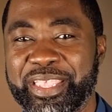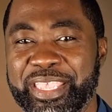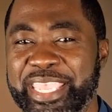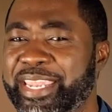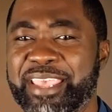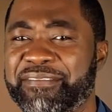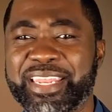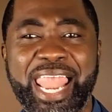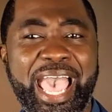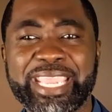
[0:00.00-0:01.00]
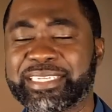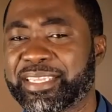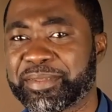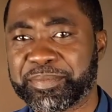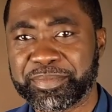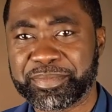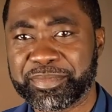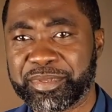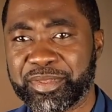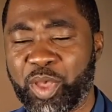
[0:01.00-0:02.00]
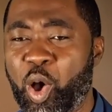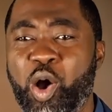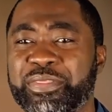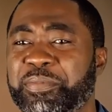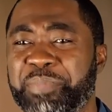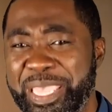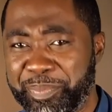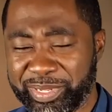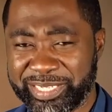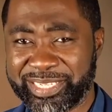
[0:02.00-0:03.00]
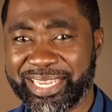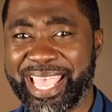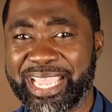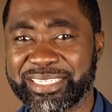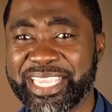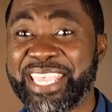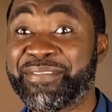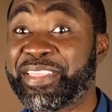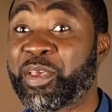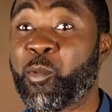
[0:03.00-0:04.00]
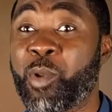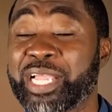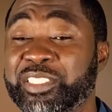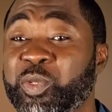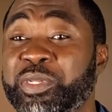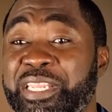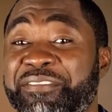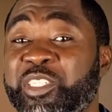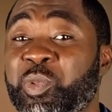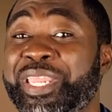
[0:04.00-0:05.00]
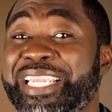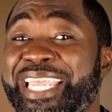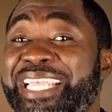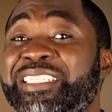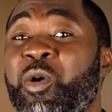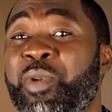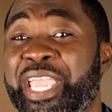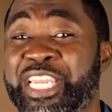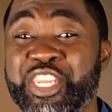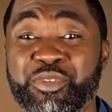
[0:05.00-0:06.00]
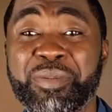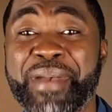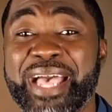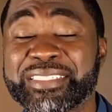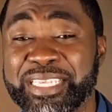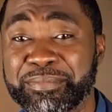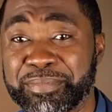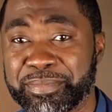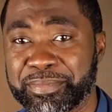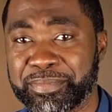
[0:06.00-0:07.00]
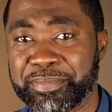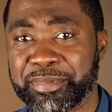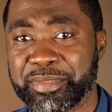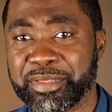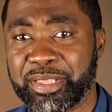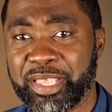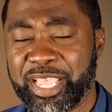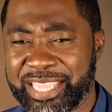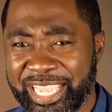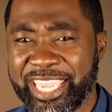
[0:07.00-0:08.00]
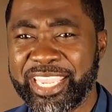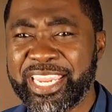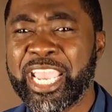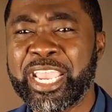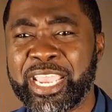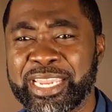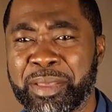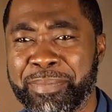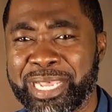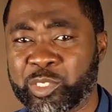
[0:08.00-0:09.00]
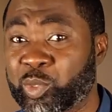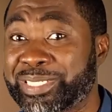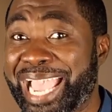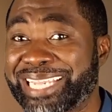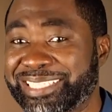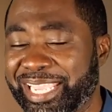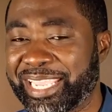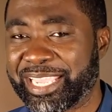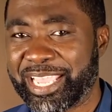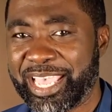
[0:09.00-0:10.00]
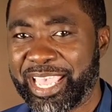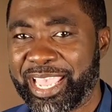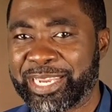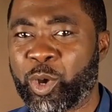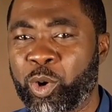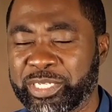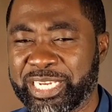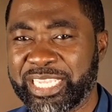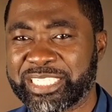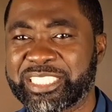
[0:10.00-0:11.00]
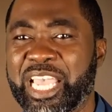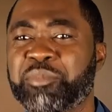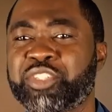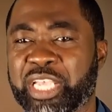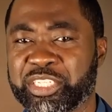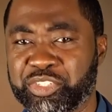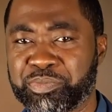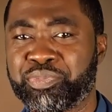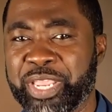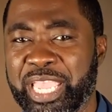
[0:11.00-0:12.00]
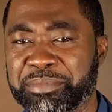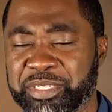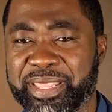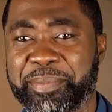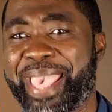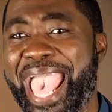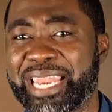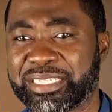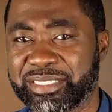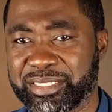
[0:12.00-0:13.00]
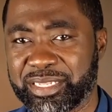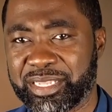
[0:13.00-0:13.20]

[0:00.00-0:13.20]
He never lied. All the people in the land, even the ones who lived 20 days away, knew about him. The king heard about Odatey and ordered his subjects to bring him to the palace.